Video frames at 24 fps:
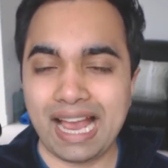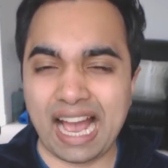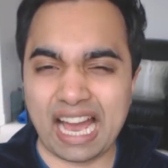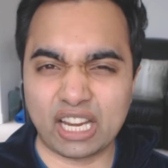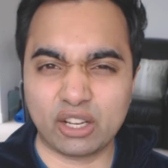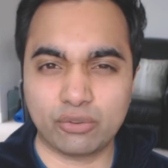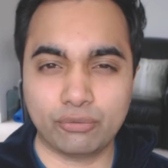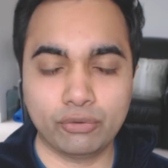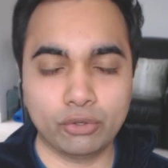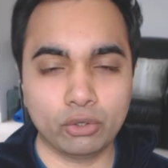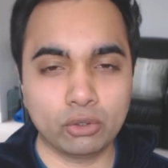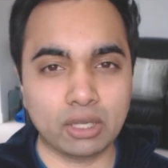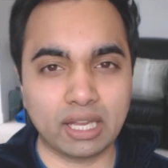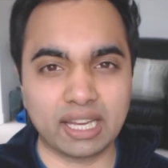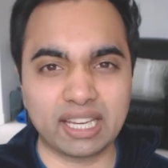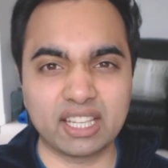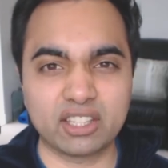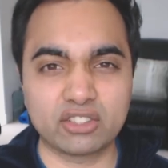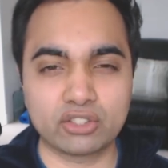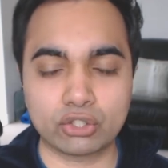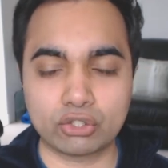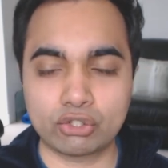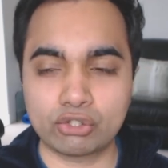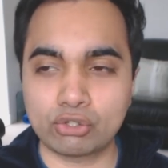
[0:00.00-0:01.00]
And I feel like
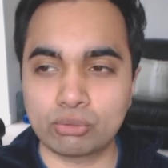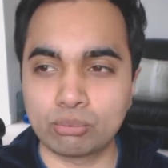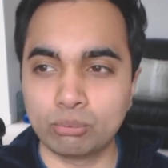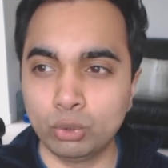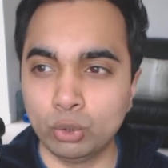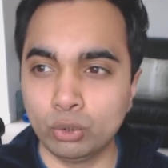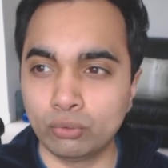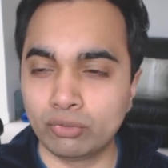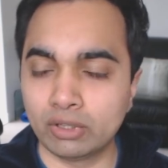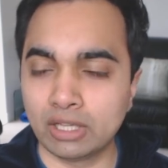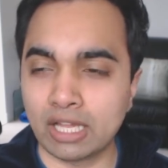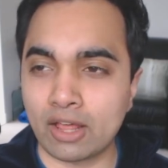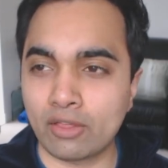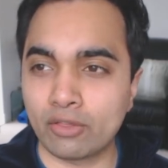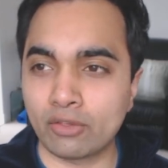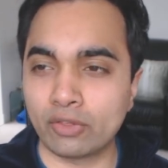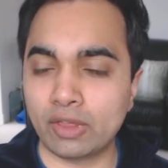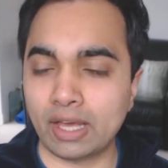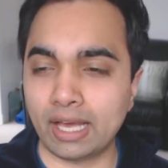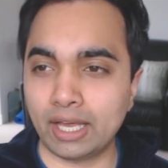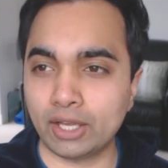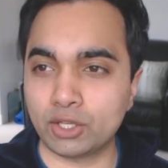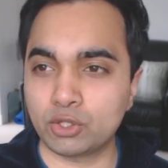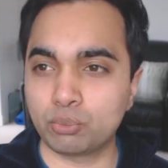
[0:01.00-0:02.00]
it's a smooth leather
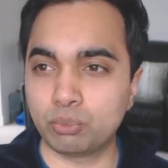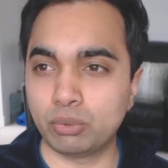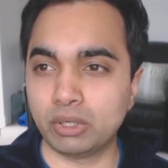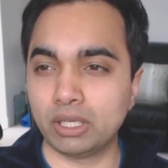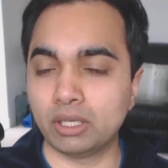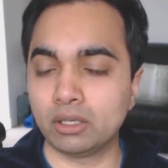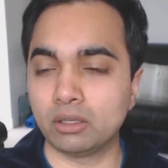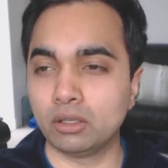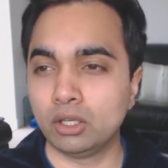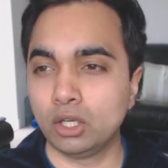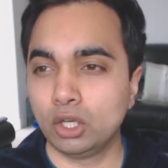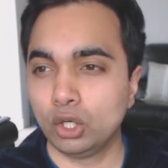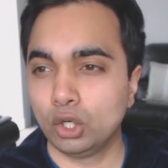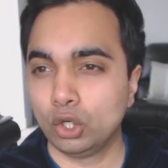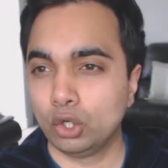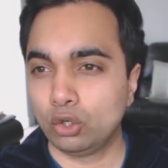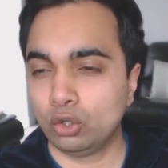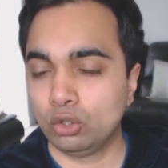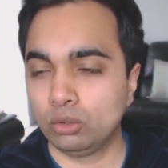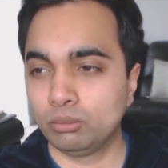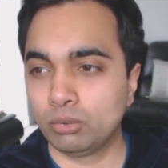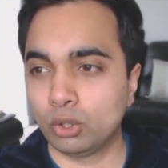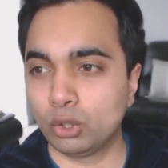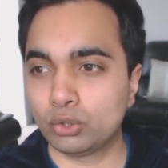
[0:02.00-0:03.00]
that has been
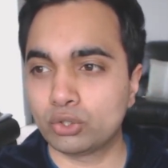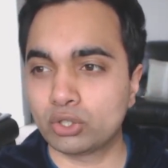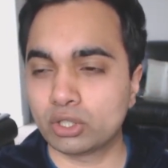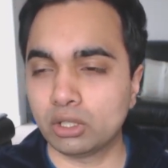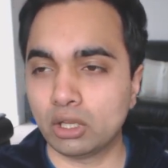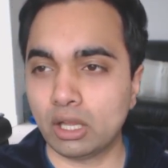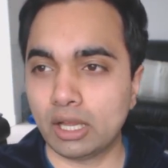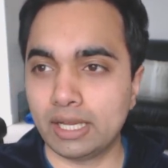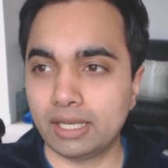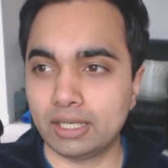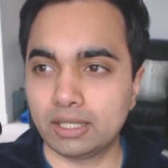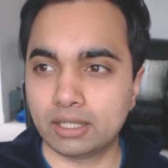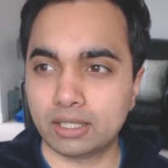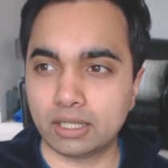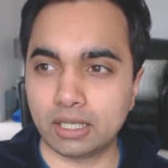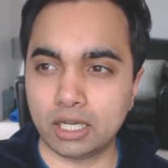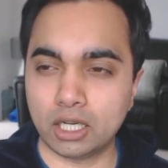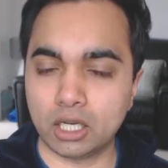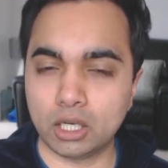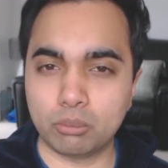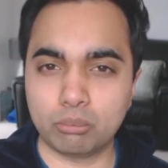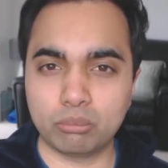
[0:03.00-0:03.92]
almost like